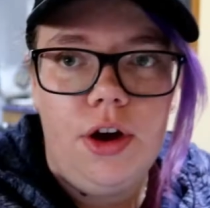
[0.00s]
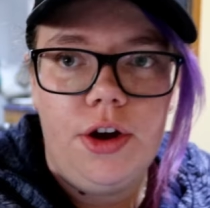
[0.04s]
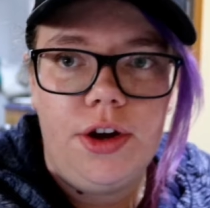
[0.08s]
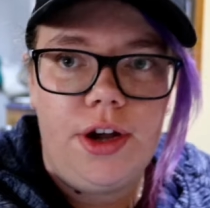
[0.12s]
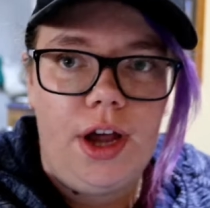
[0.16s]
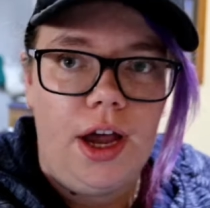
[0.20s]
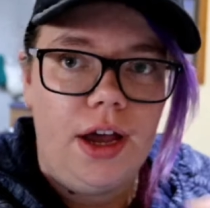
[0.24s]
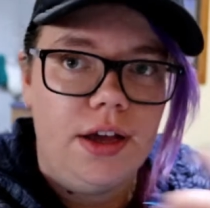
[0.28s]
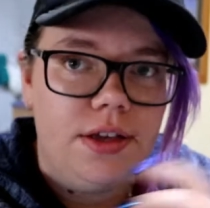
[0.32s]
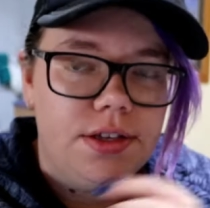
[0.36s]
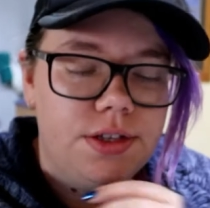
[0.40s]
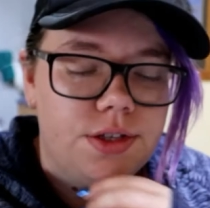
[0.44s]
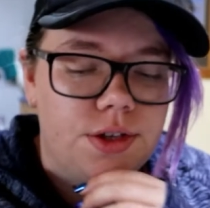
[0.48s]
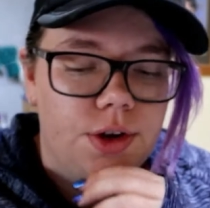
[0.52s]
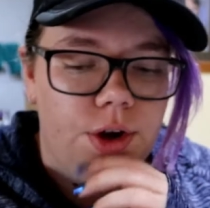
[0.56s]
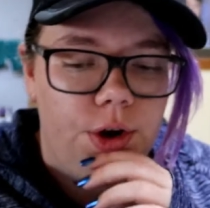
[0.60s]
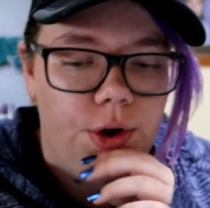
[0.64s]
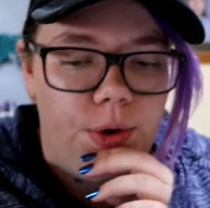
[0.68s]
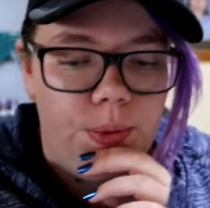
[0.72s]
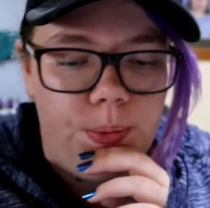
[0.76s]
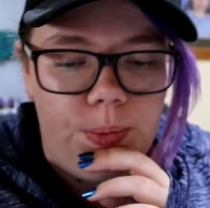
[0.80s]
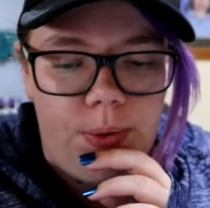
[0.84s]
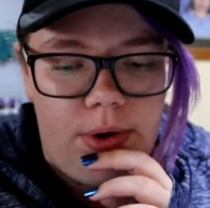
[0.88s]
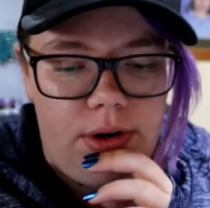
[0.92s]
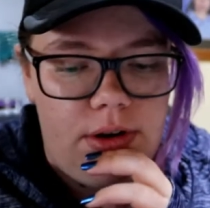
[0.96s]
Okay,
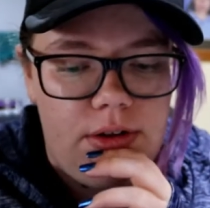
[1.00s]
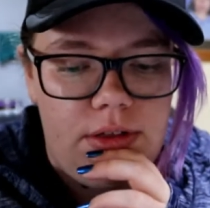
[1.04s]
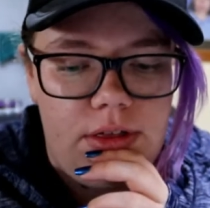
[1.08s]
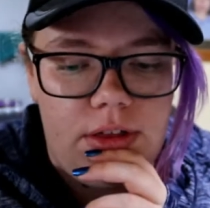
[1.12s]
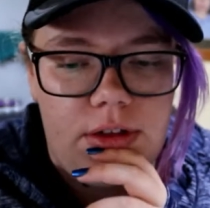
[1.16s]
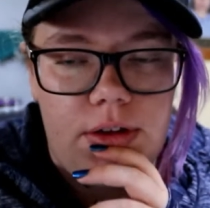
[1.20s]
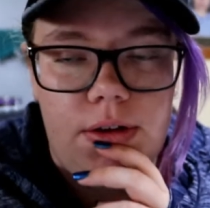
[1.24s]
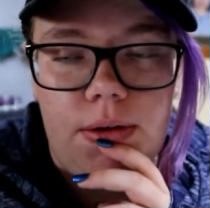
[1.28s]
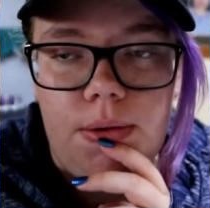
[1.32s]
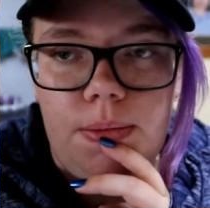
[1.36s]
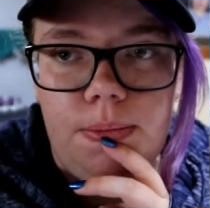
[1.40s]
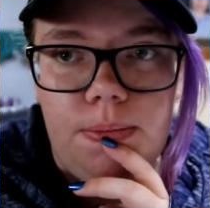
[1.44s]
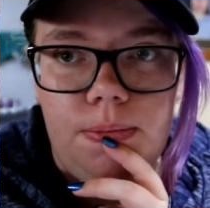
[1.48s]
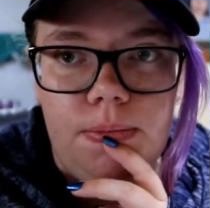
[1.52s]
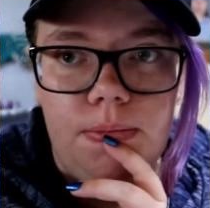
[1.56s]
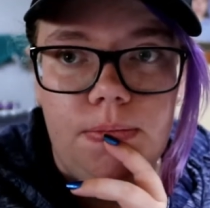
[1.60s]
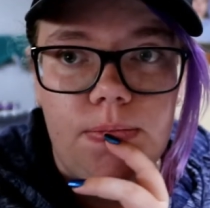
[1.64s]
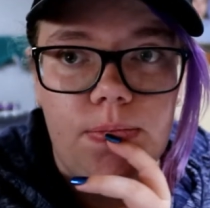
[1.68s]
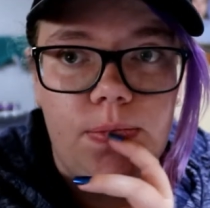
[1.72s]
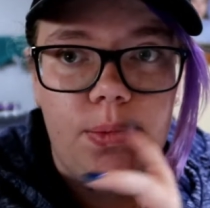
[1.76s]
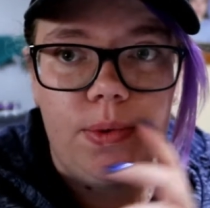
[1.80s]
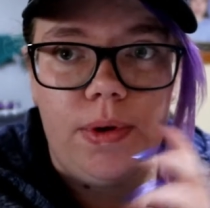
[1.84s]
so one of the